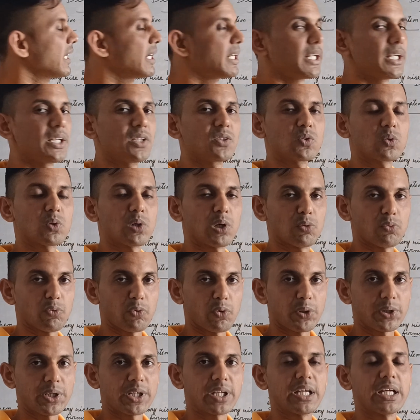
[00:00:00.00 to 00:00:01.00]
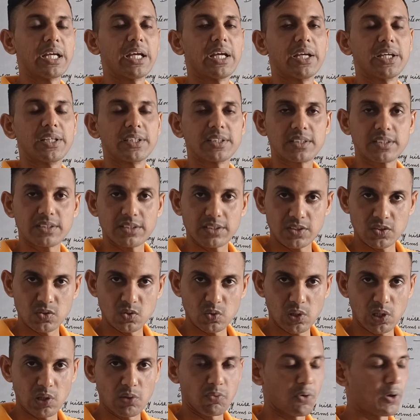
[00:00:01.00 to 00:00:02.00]
AD is equal 40, AS is
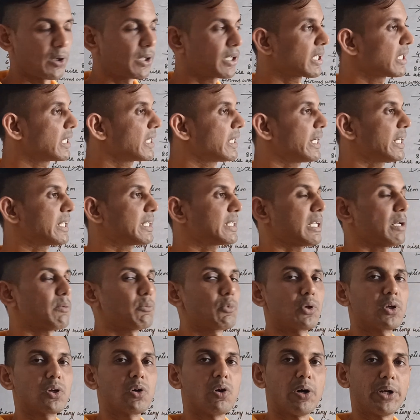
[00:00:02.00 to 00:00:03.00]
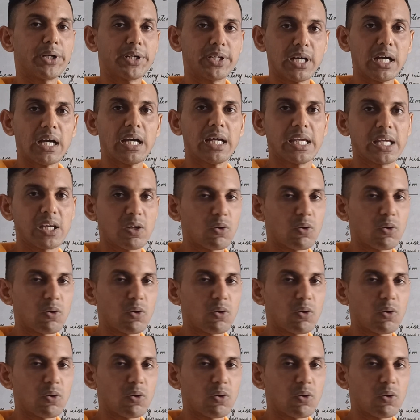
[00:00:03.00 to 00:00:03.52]
equal 40, that time we got the